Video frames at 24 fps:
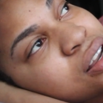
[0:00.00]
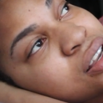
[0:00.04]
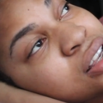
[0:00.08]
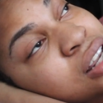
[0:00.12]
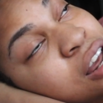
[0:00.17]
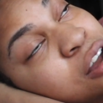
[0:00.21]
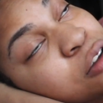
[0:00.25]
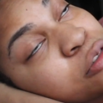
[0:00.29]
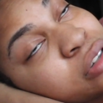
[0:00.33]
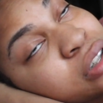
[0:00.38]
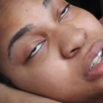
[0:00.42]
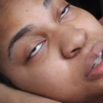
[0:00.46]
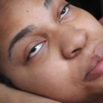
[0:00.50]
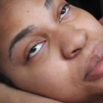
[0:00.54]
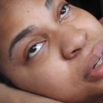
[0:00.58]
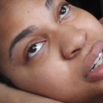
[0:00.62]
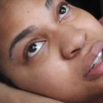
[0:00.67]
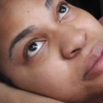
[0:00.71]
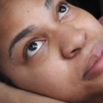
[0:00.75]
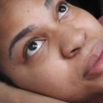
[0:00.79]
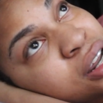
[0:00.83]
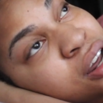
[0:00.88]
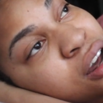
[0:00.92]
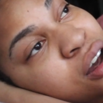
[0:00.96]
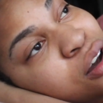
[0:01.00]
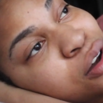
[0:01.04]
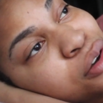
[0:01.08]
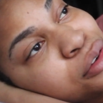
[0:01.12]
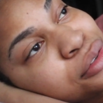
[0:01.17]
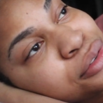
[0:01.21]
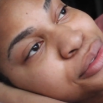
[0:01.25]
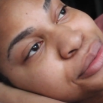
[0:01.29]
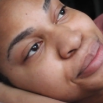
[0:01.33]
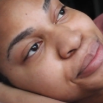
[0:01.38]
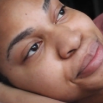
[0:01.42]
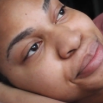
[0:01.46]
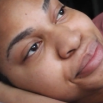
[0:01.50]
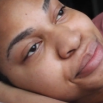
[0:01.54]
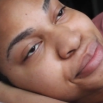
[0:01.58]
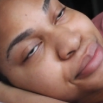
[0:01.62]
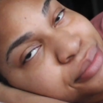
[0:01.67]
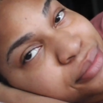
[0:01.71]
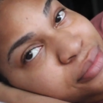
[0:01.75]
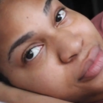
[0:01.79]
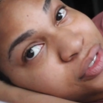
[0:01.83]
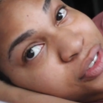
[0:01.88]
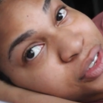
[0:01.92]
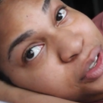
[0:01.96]
That really pissed me off.
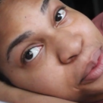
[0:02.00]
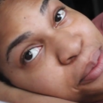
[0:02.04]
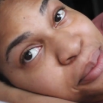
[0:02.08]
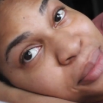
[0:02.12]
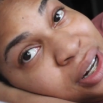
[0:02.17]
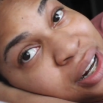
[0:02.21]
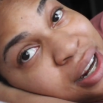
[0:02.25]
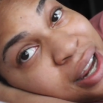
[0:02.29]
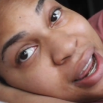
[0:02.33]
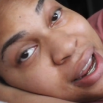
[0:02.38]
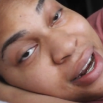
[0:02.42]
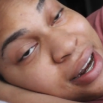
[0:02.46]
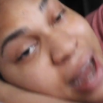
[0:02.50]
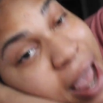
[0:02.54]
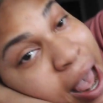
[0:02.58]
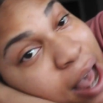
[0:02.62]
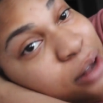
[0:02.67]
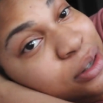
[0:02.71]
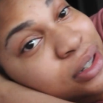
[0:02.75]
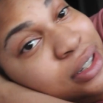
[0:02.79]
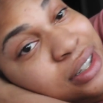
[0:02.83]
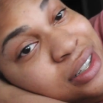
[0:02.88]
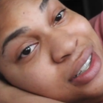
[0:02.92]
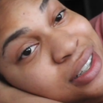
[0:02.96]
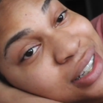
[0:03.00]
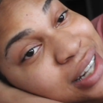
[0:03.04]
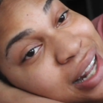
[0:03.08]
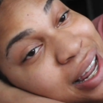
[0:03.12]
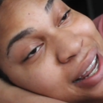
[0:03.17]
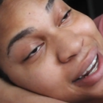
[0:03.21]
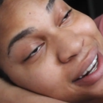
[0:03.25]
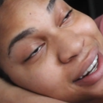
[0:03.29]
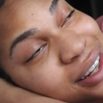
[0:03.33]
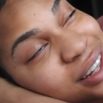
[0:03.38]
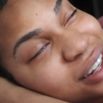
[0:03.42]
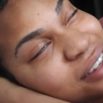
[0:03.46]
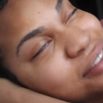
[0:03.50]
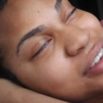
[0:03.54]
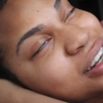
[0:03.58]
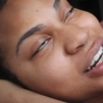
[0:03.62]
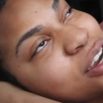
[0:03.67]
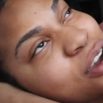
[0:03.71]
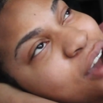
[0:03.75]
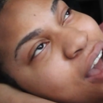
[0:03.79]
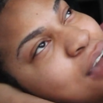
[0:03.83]
But again, now this is the end of the video.